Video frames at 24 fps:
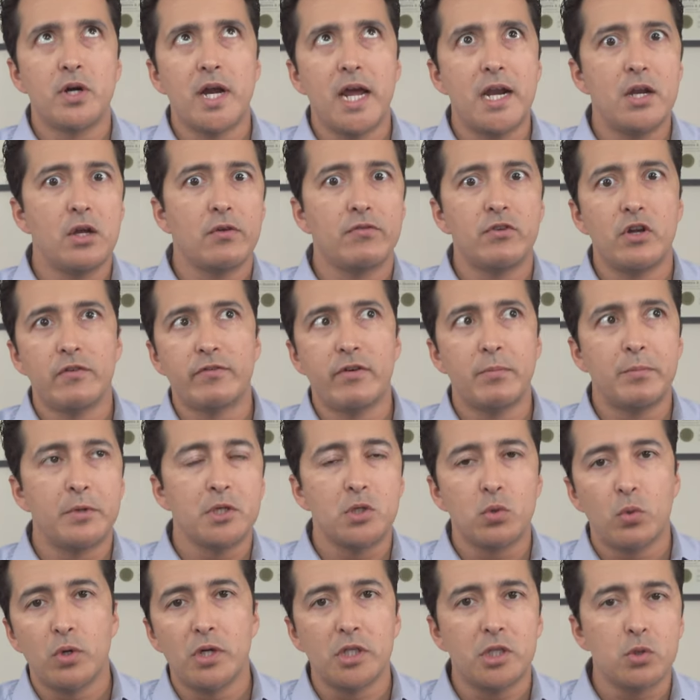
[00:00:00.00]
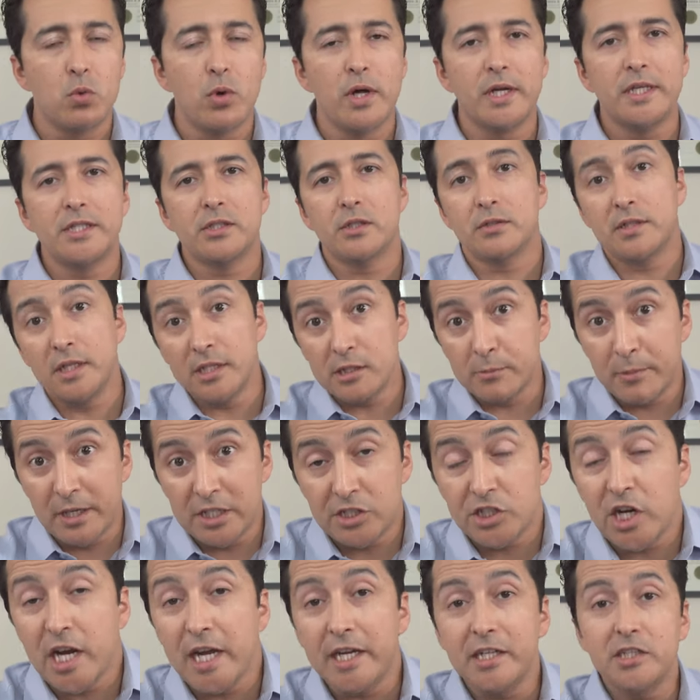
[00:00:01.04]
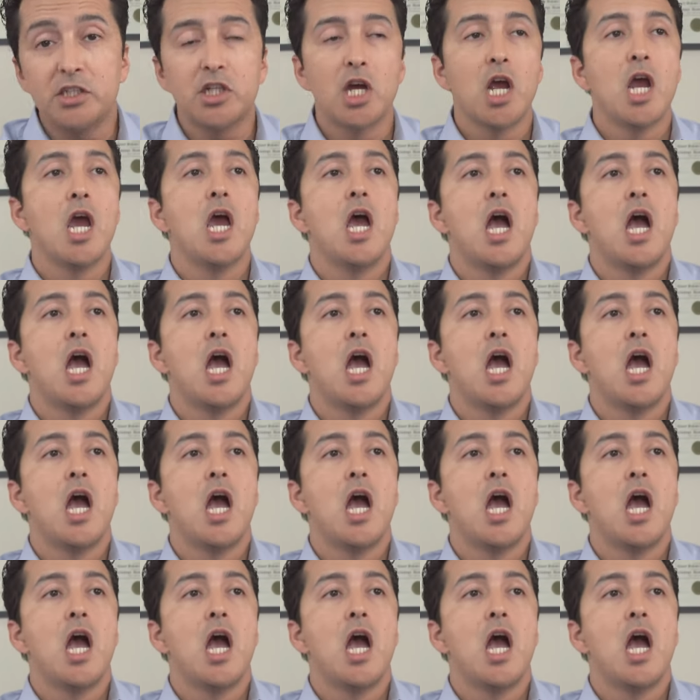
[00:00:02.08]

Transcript: end of November 2020, so things may change.